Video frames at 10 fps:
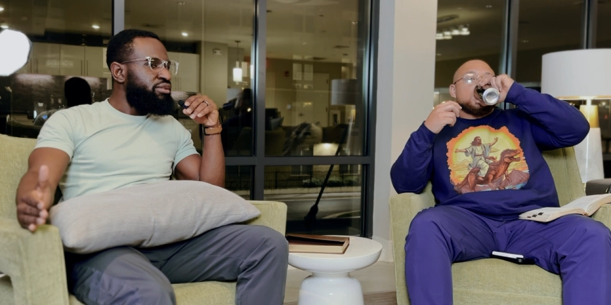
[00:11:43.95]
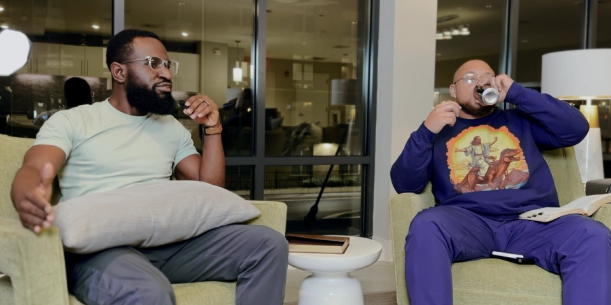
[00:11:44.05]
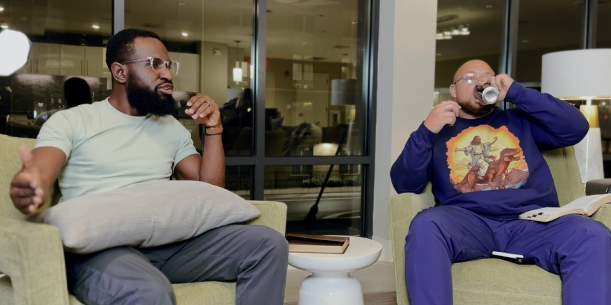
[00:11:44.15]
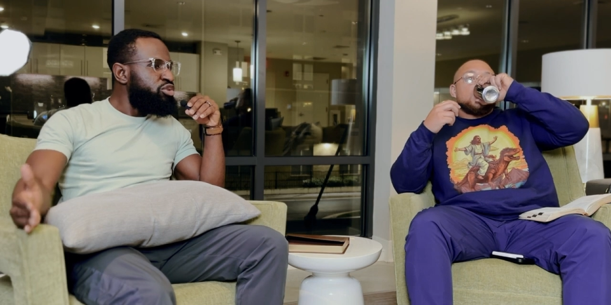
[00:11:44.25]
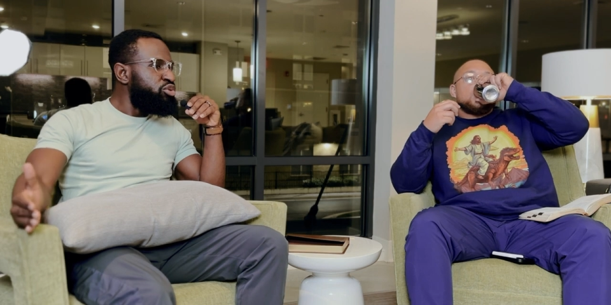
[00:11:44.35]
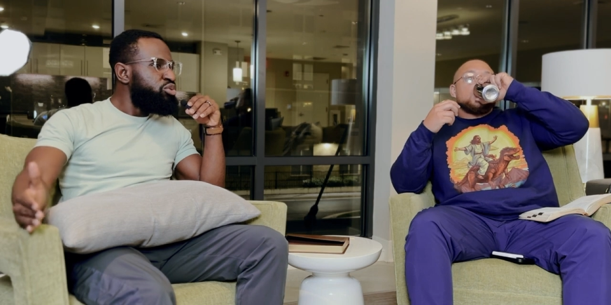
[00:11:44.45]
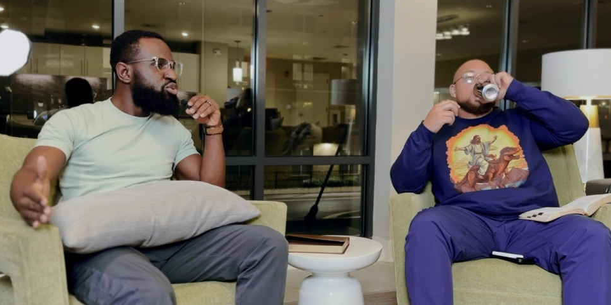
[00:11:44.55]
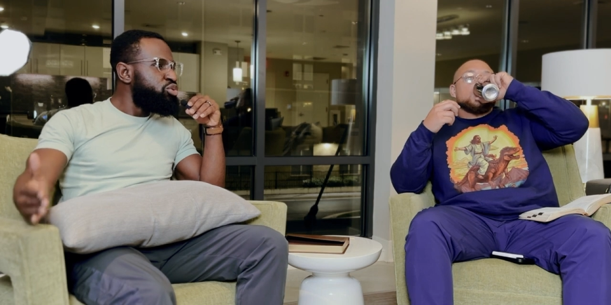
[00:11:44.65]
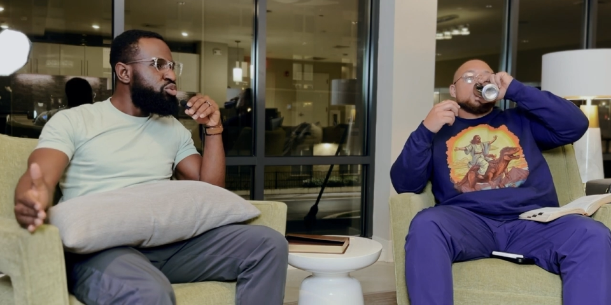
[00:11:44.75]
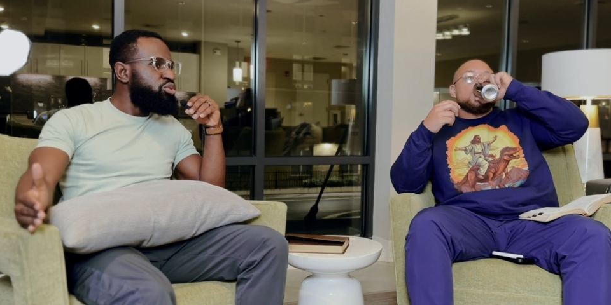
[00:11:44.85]
Speaker 1: for you
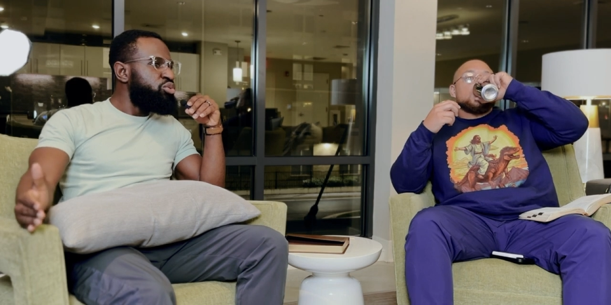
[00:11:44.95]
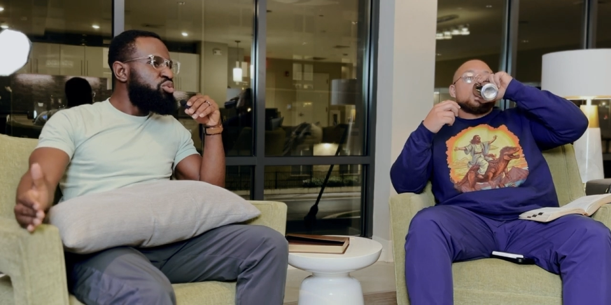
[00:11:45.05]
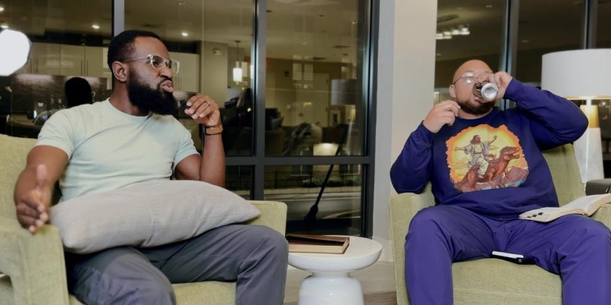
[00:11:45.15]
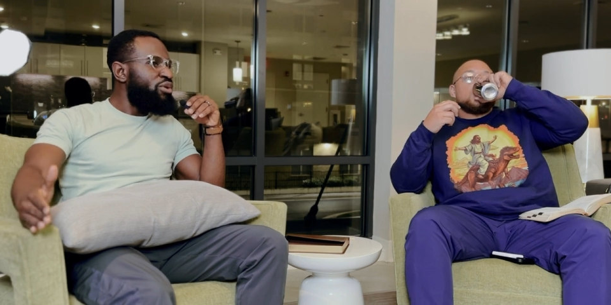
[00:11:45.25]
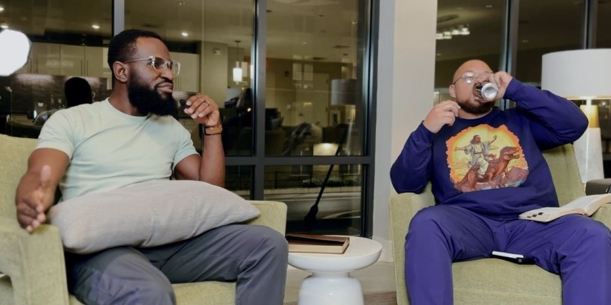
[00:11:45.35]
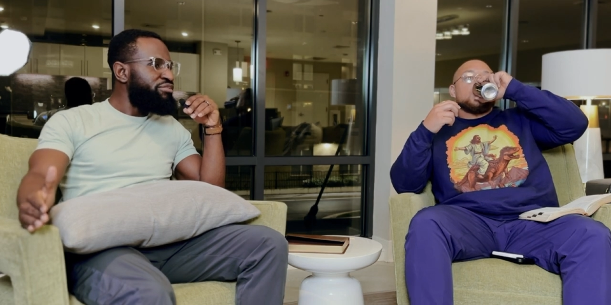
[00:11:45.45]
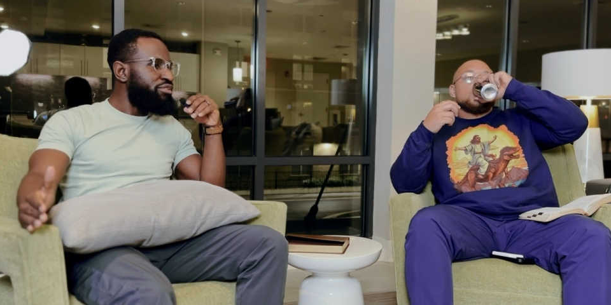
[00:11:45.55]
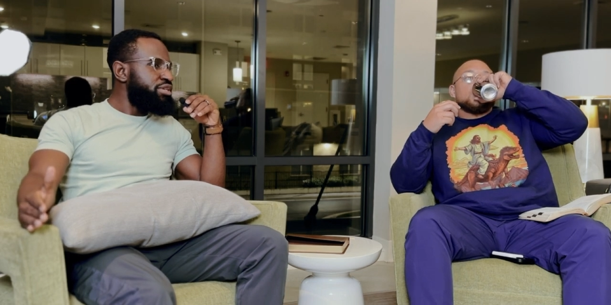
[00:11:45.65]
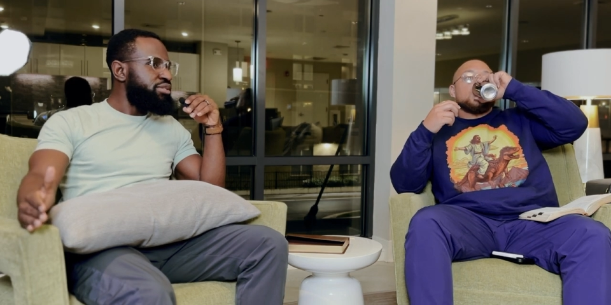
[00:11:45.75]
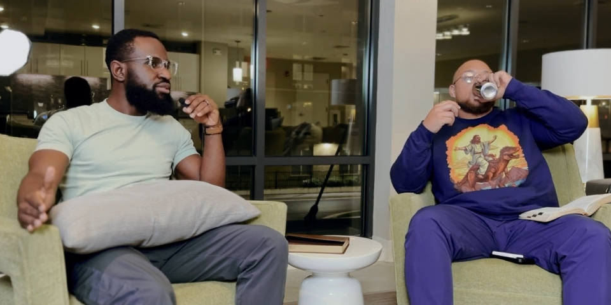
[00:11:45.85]
to
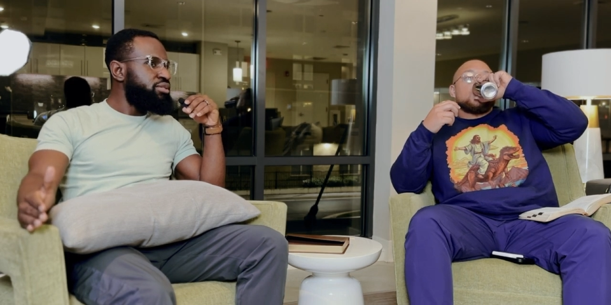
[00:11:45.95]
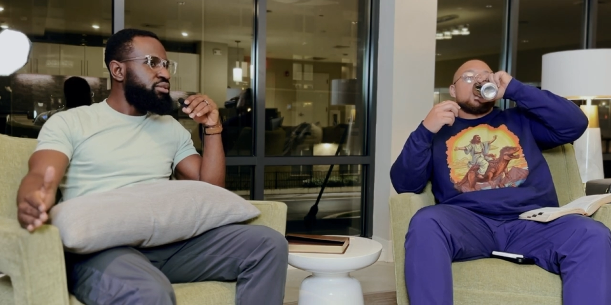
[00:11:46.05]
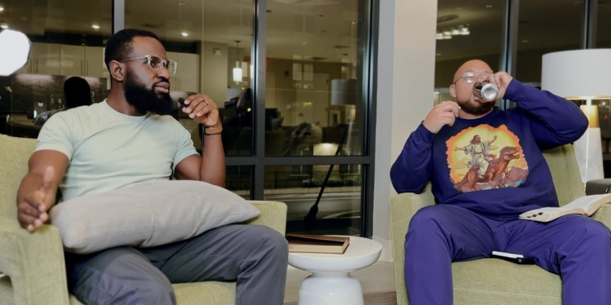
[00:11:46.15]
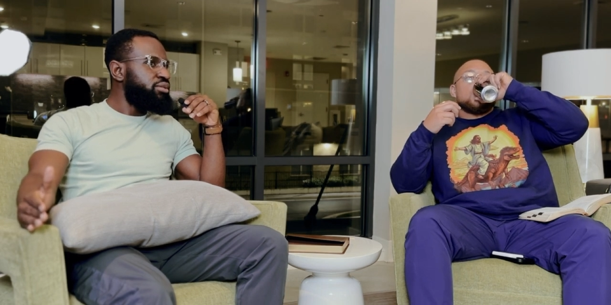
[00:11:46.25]
reference